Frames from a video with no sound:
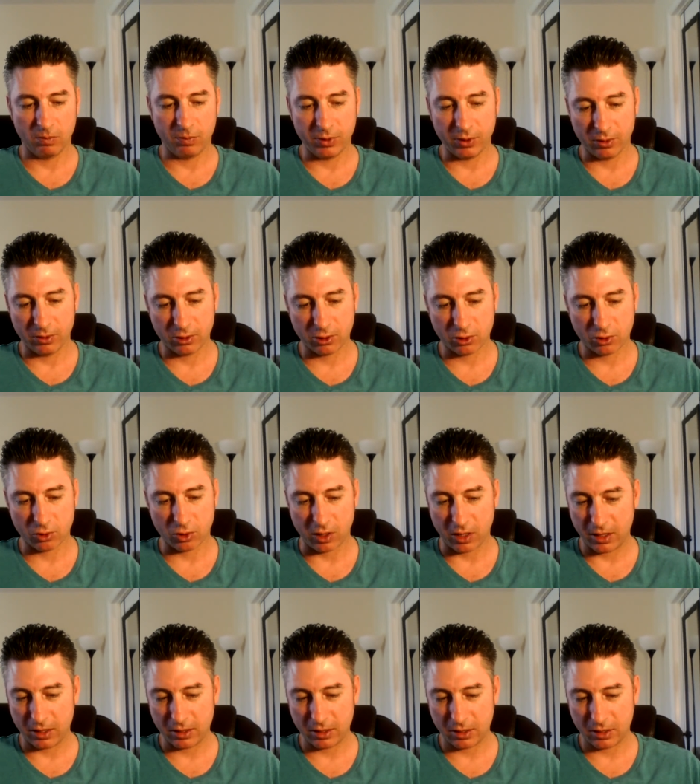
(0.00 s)
builds
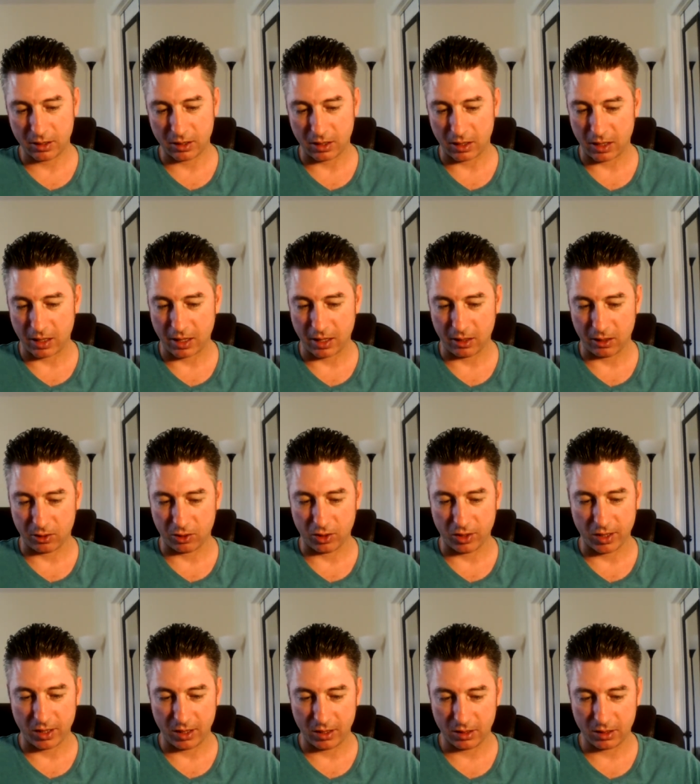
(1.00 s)
trust and
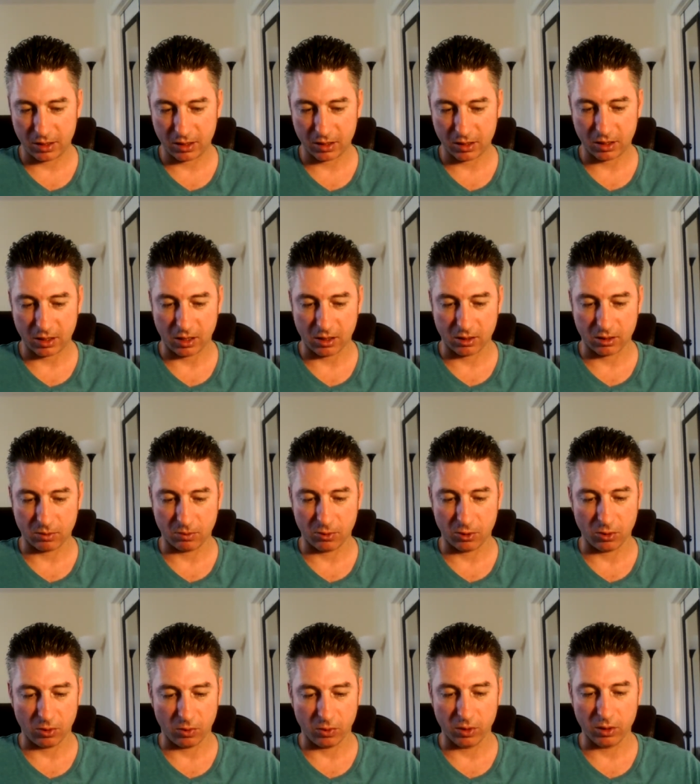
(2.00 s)
creates
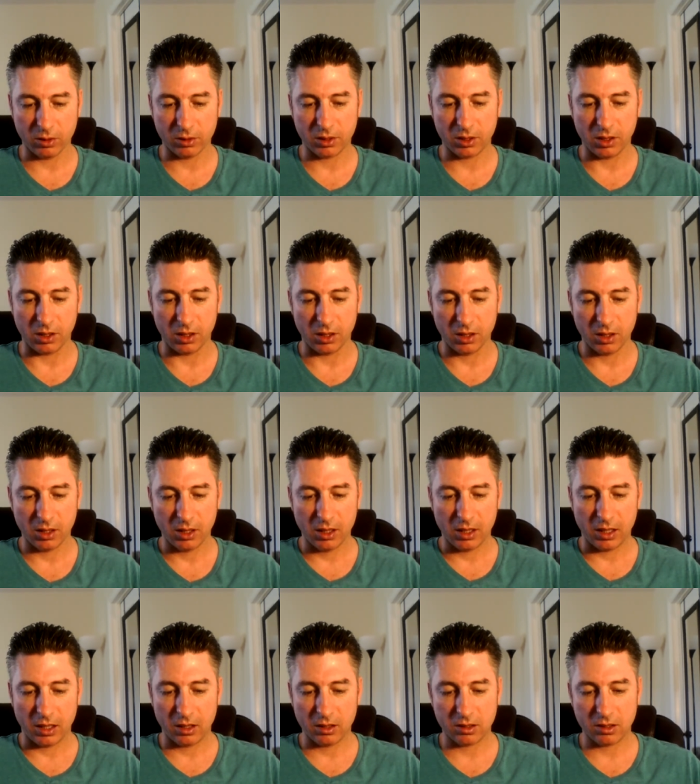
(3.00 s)
customer loyalty.
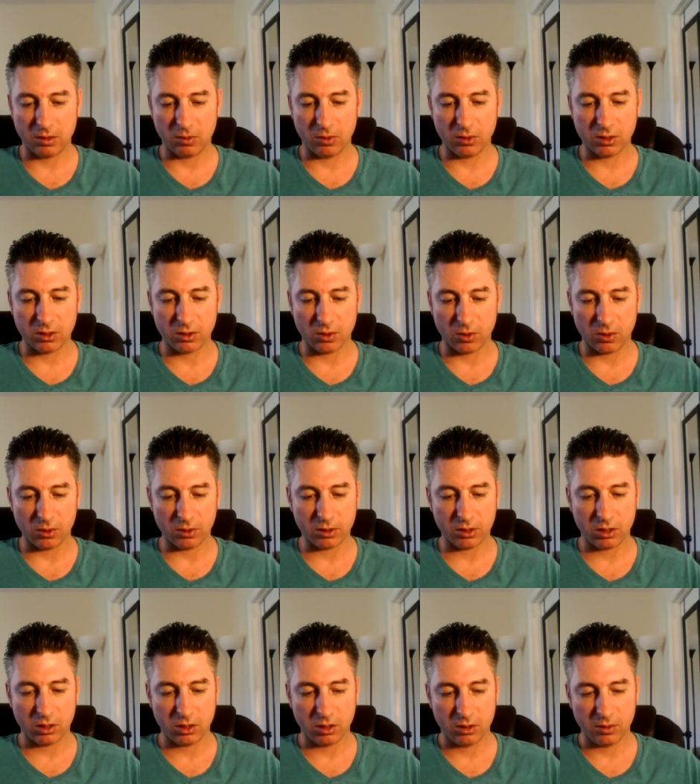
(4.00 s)
As a
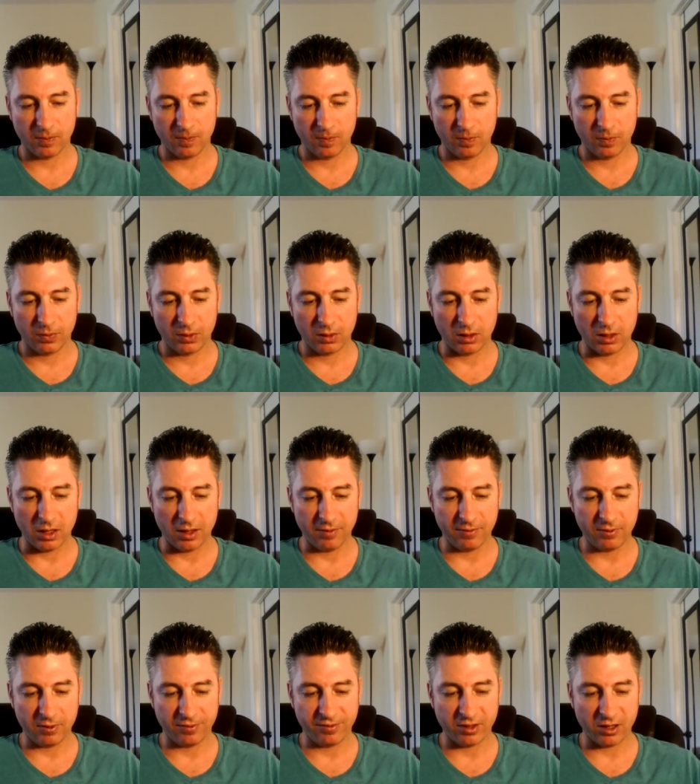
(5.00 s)
result,
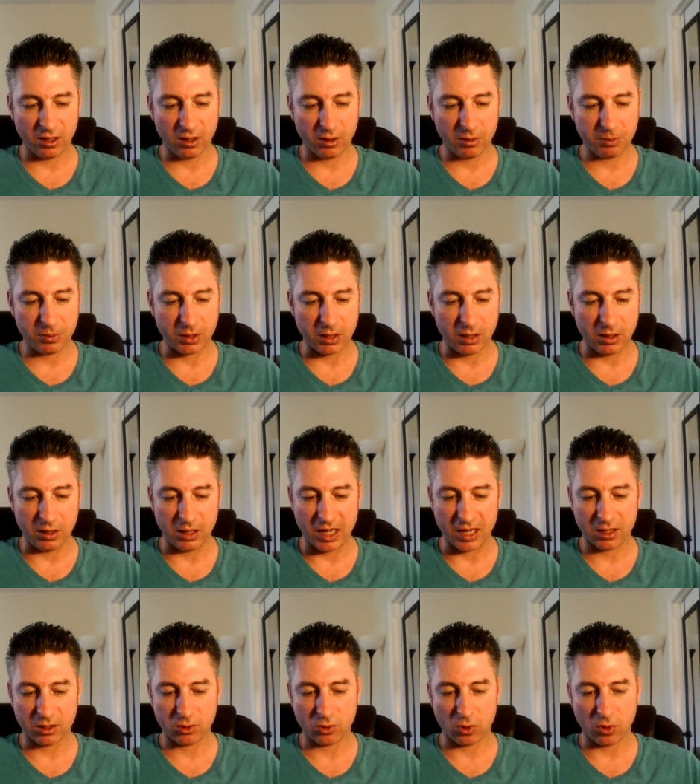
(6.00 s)
they've developed an
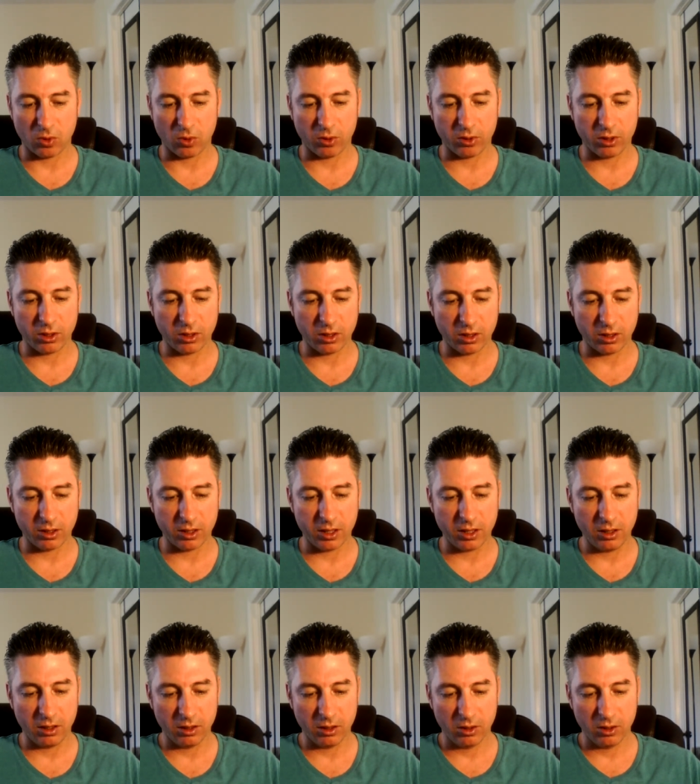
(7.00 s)

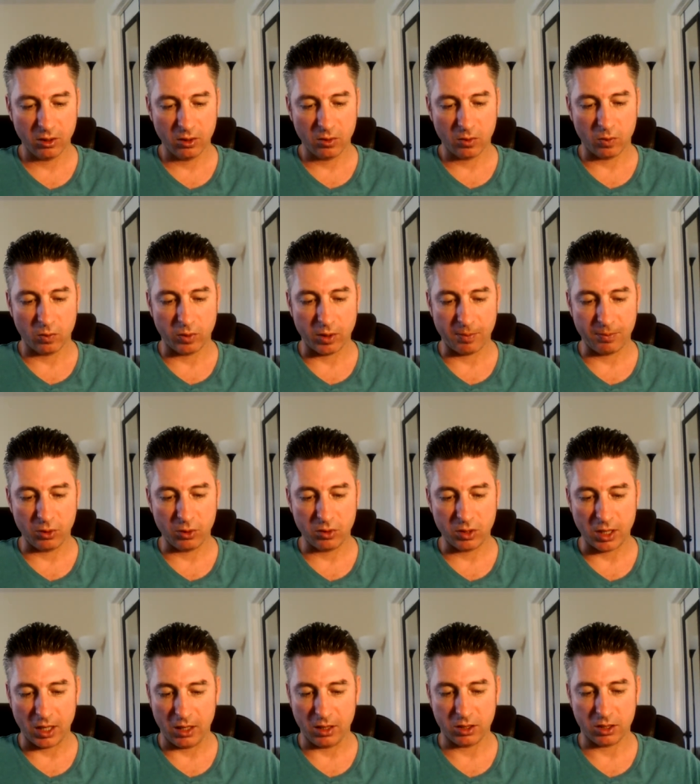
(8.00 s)
extraordinary
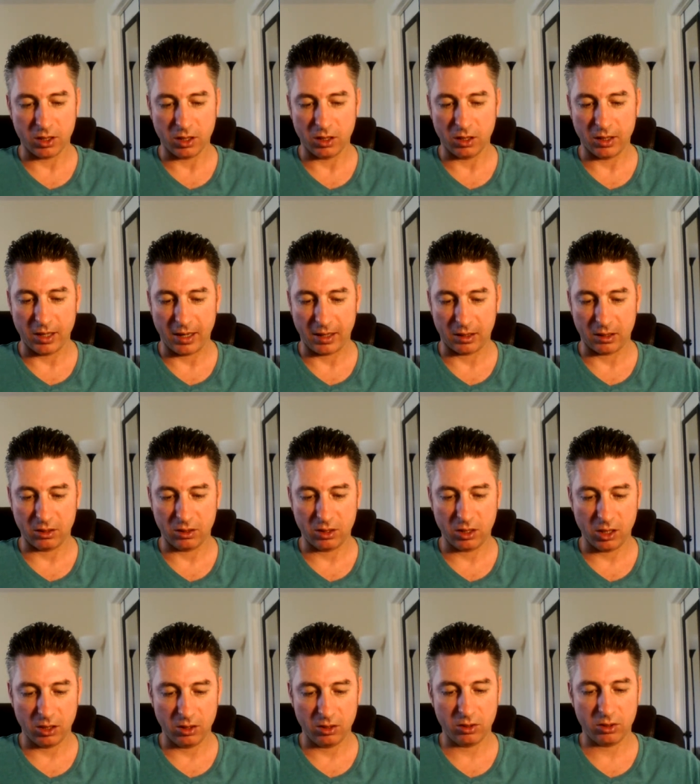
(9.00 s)
reputation that
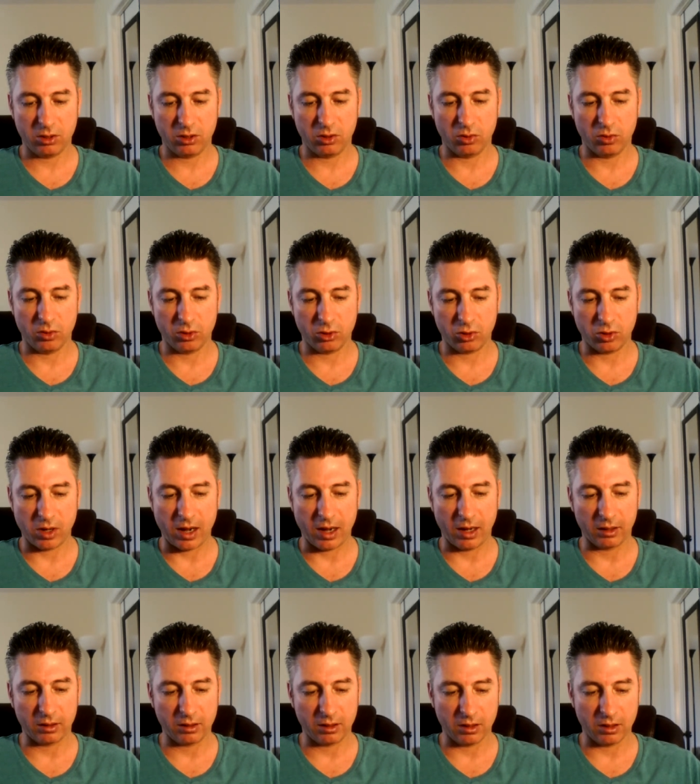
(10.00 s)
continues to
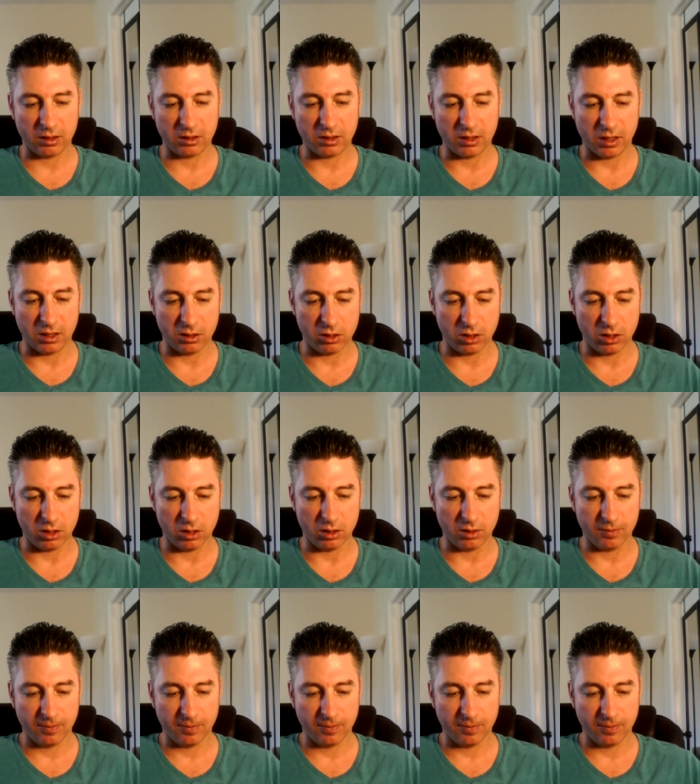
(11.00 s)
attract attention.